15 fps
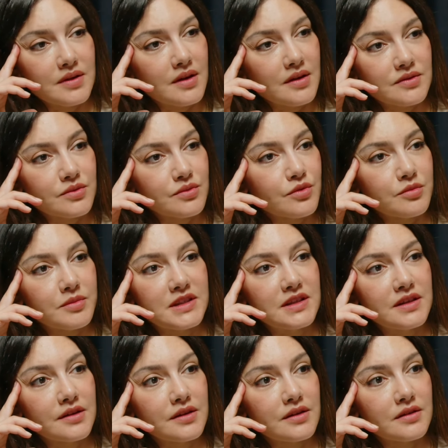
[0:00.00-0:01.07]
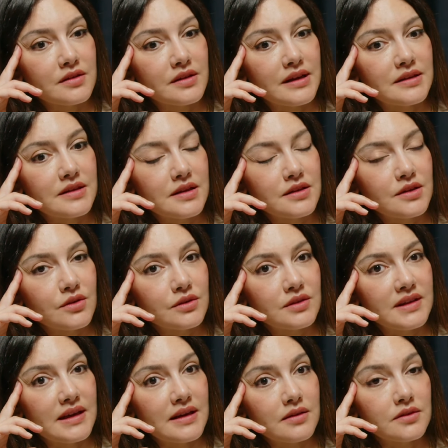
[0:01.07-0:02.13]
as raw material, and then you're
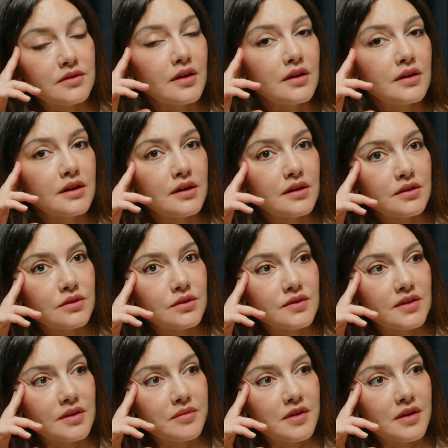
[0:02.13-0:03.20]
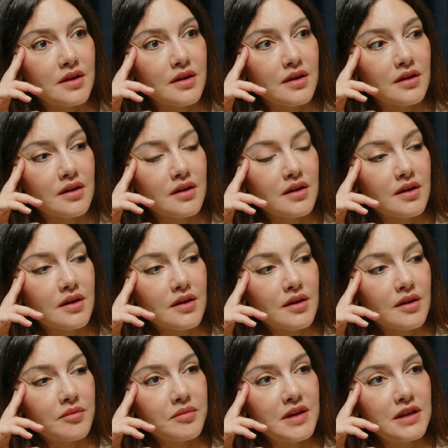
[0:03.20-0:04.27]
turning it into something
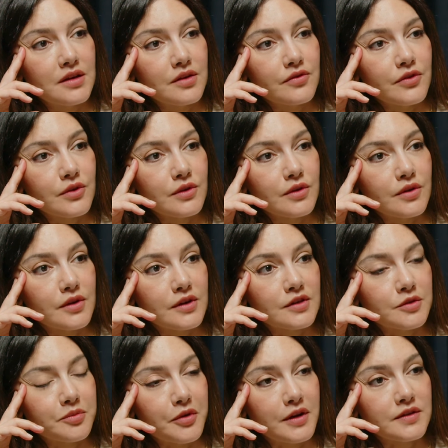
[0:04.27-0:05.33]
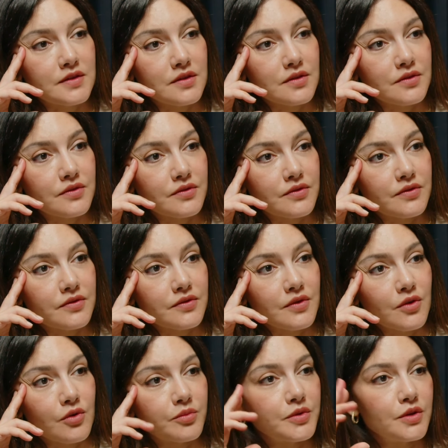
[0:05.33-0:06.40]
meaningful or expressive
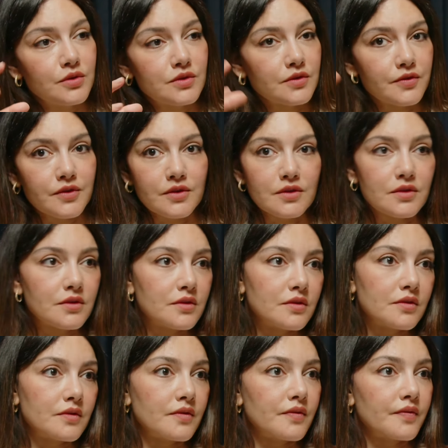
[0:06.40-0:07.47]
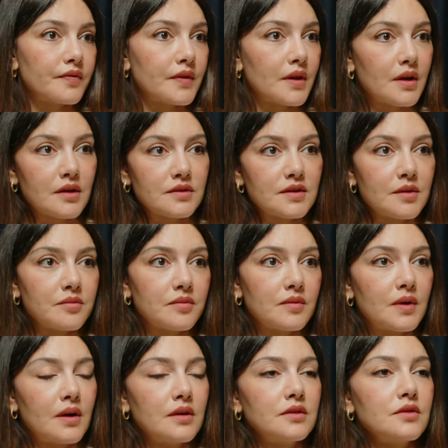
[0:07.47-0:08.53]
or beautiful,
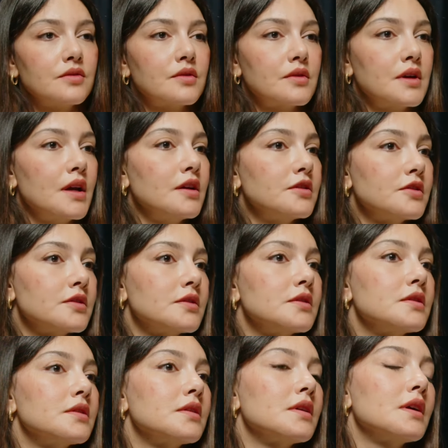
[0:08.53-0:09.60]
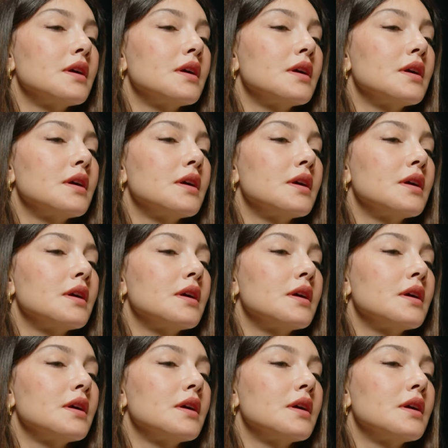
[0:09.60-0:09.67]
some kind of creation.